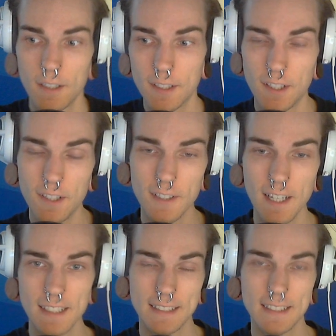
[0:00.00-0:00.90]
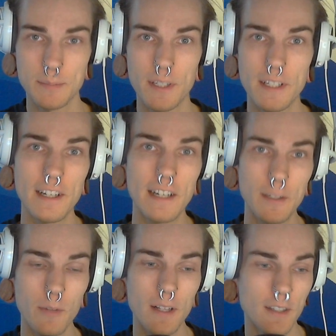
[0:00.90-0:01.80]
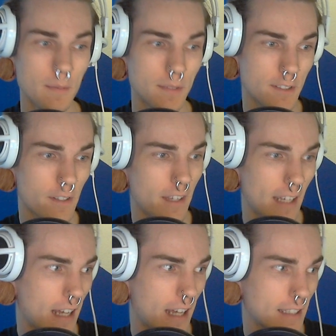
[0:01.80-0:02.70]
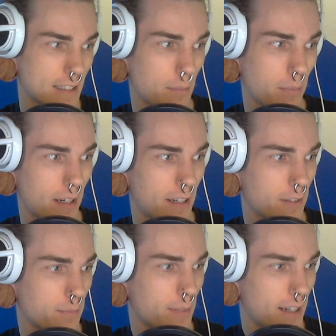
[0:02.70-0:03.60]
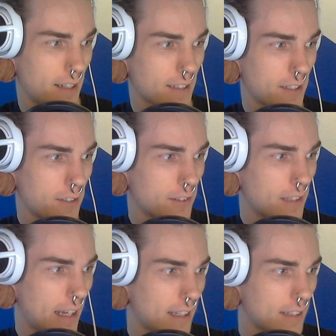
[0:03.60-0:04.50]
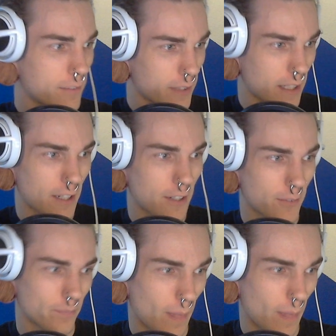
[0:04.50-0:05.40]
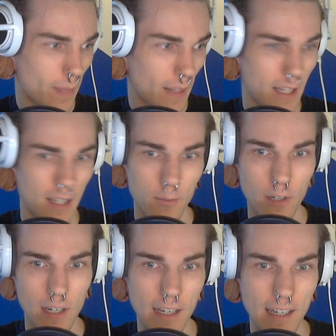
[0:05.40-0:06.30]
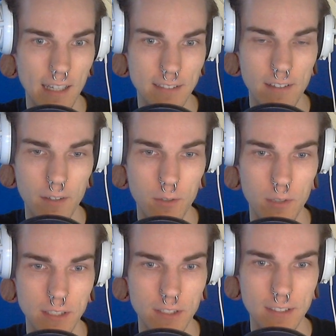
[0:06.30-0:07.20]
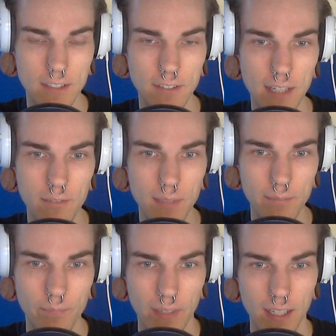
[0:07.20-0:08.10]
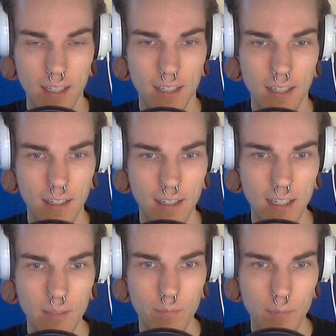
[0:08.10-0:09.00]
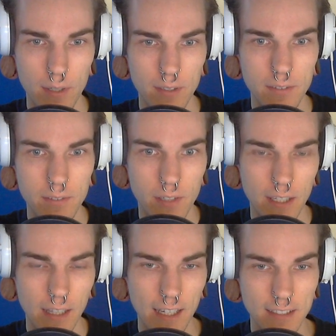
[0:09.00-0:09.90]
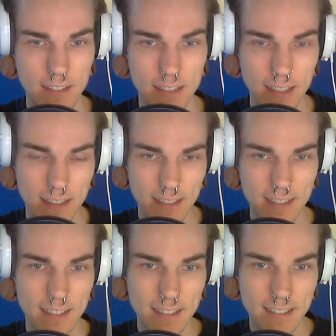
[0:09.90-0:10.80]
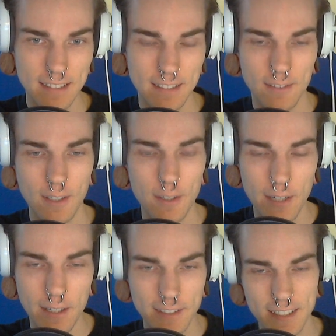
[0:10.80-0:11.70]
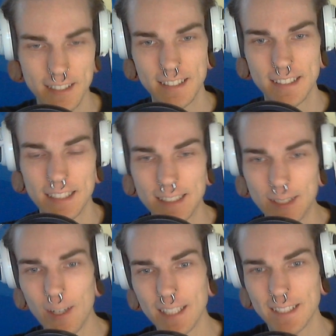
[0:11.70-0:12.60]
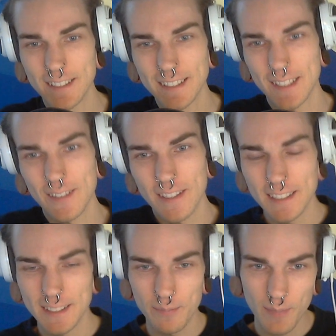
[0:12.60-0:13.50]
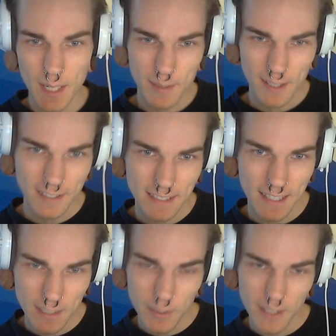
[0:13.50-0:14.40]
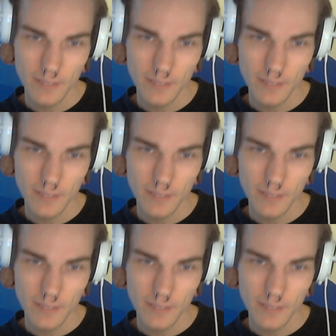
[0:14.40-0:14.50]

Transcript: Yo guys, Sispa here and welcome to the answer part of my Q&A video where I answer the questions you gave me. Apparently we've got like 66 or around 66 questions, so this is maybe gonna take a bit.